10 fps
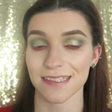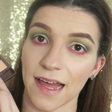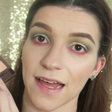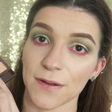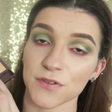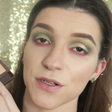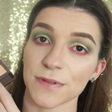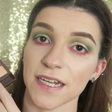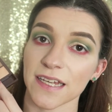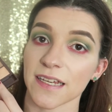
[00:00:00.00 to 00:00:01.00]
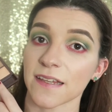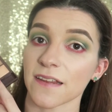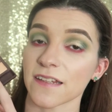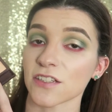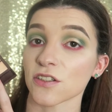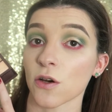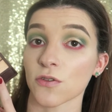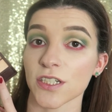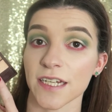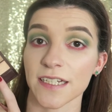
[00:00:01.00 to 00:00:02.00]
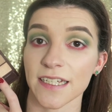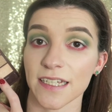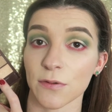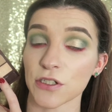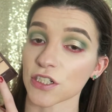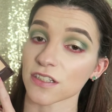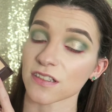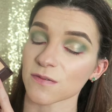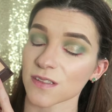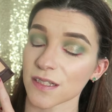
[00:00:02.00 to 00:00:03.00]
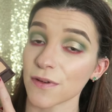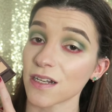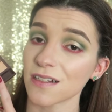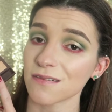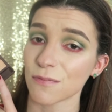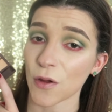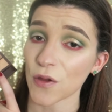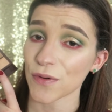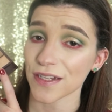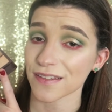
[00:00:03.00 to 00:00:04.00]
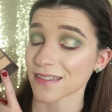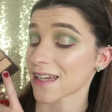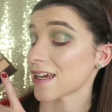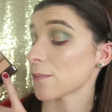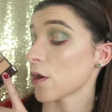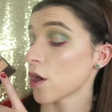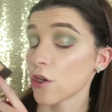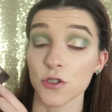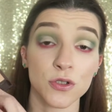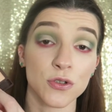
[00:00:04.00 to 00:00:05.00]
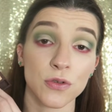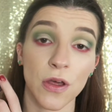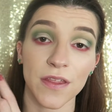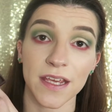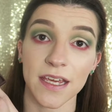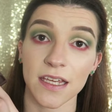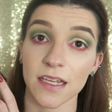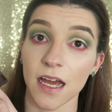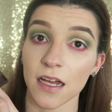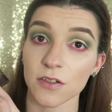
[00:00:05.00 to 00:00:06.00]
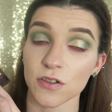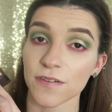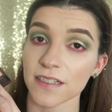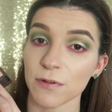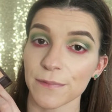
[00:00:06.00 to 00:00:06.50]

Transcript: And I'm just going to be taking this gold shade here, which is similar, I'm hoping it's the same, to the Too Faced